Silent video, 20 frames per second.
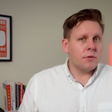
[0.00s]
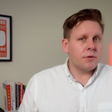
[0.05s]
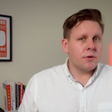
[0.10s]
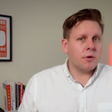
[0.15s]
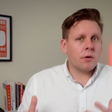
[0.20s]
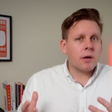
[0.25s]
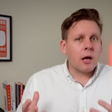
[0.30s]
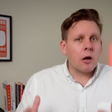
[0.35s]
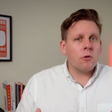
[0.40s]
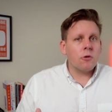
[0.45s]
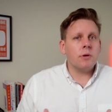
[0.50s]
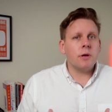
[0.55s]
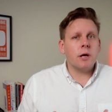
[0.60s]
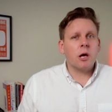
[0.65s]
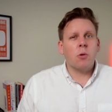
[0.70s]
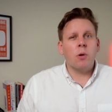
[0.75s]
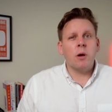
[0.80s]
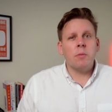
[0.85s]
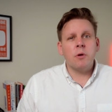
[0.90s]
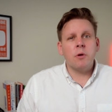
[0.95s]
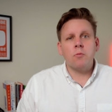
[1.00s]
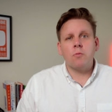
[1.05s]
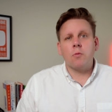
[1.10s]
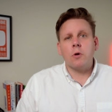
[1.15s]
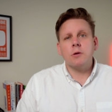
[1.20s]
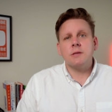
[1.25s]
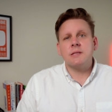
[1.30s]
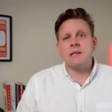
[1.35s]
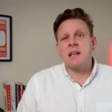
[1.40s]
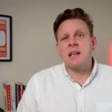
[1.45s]
Your current equipment
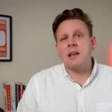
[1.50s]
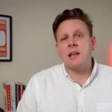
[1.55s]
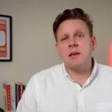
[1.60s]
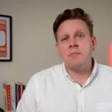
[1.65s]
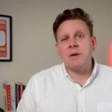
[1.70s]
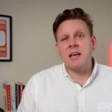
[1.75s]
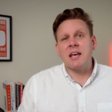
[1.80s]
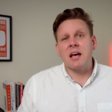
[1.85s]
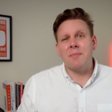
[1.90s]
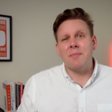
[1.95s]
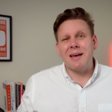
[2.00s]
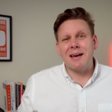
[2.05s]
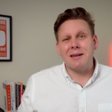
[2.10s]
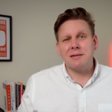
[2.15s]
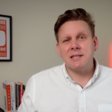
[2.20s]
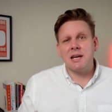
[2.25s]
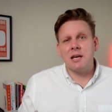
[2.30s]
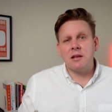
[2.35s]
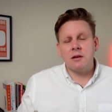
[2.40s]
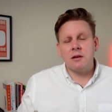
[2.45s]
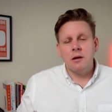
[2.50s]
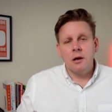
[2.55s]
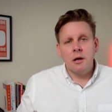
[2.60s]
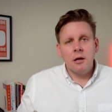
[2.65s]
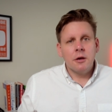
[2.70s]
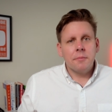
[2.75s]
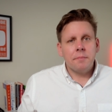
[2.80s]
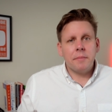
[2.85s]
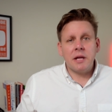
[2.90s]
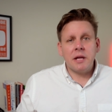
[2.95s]
won't suddenly become outdated,
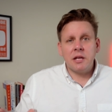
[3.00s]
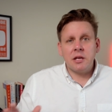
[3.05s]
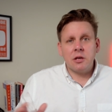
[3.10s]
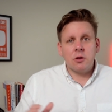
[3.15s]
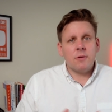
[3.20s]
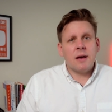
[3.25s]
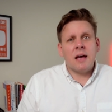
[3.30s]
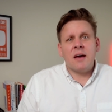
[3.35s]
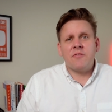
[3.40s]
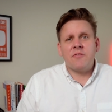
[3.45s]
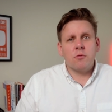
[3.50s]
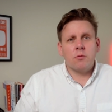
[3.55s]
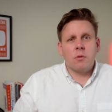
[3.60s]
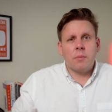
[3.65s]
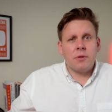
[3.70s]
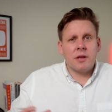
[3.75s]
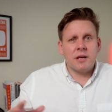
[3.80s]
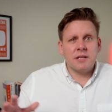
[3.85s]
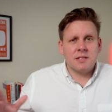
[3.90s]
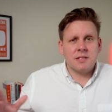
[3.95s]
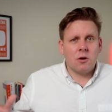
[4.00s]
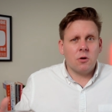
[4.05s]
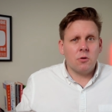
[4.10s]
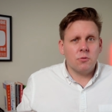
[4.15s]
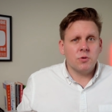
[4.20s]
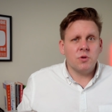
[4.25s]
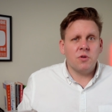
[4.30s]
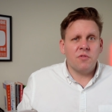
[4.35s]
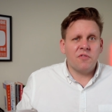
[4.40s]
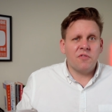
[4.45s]
meaning you have to replace a
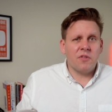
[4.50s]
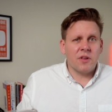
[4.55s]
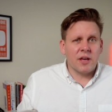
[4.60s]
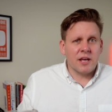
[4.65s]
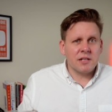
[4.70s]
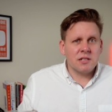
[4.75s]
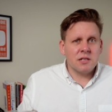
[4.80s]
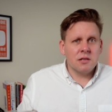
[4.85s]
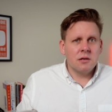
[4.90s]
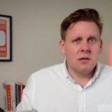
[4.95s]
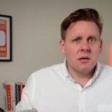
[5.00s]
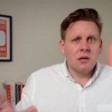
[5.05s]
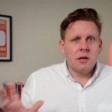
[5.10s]
whole new fleet.